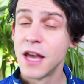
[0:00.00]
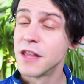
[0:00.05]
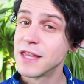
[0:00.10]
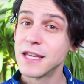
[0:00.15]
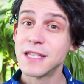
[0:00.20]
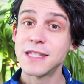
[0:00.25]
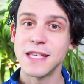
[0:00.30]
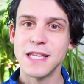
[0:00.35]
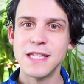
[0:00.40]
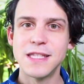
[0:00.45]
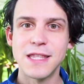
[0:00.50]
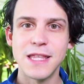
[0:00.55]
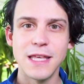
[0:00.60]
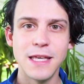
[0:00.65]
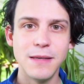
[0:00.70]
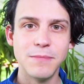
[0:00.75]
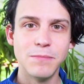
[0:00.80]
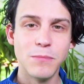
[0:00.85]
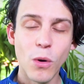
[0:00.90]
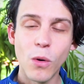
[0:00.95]
This is
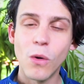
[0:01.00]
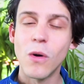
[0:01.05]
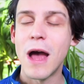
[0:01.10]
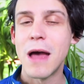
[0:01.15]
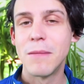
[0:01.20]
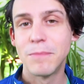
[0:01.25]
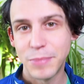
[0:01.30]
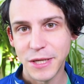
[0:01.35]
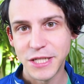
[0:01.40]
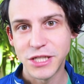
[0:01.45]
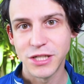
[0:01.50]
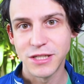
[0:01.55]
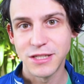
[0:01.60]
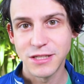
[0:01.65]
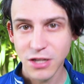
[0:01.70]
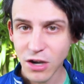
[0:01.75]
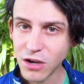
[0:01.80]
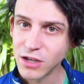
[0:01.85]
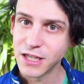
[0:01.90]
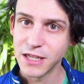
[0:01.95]
the more
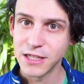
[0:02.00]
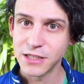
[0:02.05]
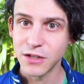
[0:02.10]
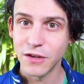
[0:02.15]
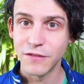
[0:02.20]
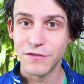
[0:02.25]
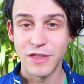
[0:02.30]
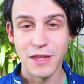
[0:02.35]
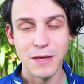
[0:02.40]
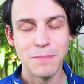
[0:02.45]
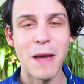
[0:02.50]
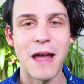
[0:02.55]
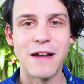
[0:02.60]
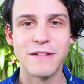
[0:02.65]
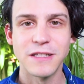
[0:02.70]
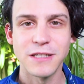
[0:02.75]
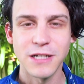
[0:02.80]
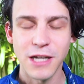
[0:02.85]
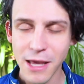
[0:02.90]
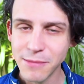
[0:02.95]
ambitious target of the
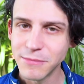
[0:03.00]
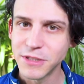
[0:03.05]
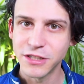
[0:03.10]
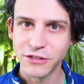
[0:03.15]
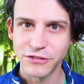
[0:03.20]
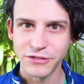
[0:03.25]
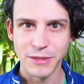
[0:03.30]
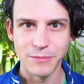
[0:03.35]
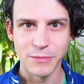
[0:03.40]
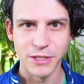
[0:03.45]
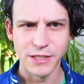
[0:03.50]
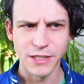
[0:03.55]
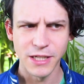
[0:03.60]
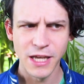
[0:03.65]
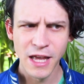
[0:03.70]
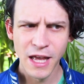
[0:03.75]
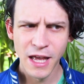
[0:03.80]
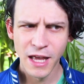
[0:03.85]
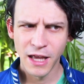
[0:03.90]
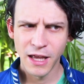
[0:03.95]
Paris Climate
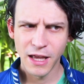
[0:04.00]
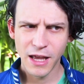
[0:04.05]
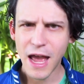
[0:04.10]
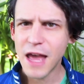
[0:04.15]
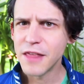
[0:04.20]
Agreement.